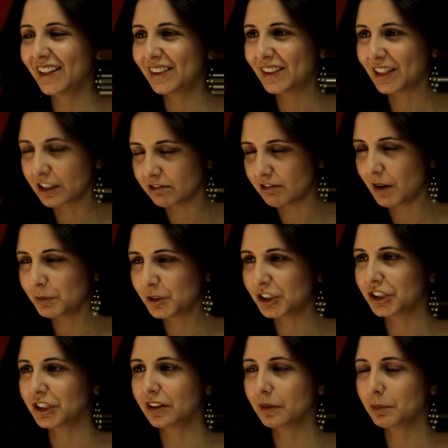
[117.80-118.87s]
the
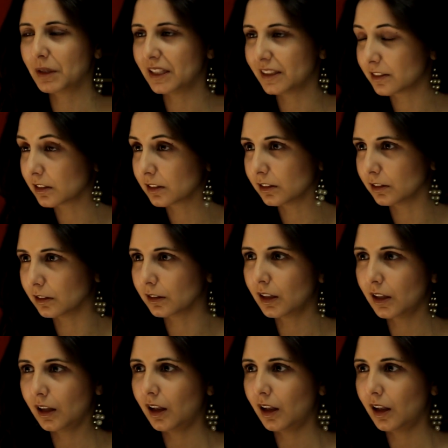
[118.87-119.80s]
corruption, the political